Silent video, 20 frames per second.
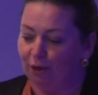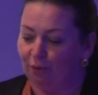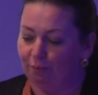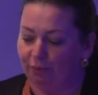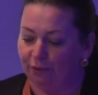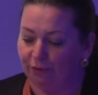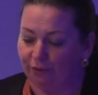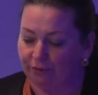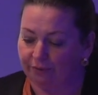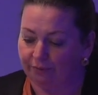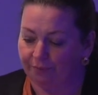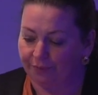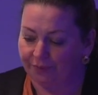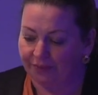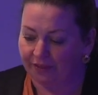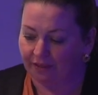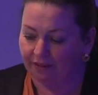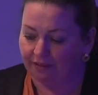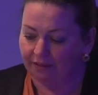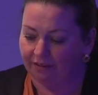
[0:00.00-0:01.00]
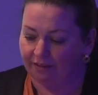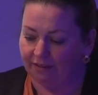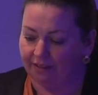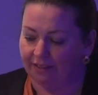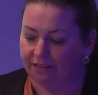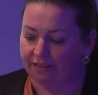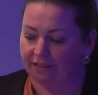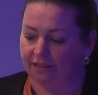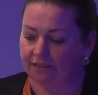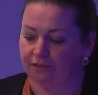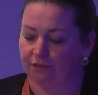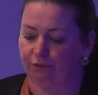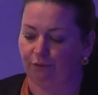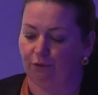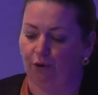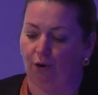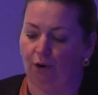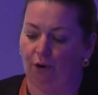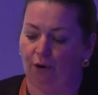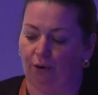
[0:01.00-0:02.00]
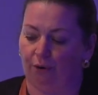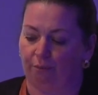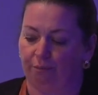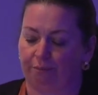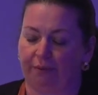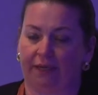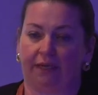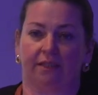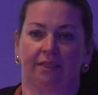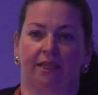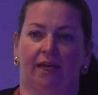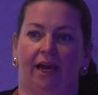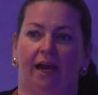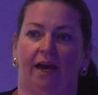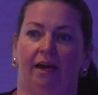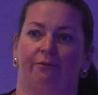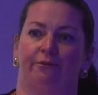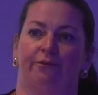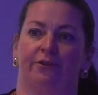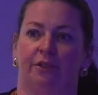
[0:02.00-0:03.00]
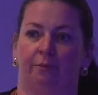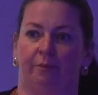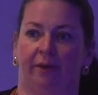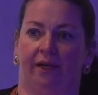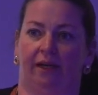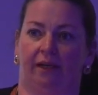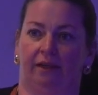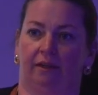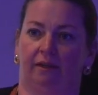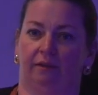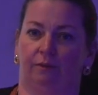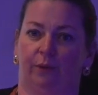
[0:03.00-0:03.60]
But these things have come because they have to be.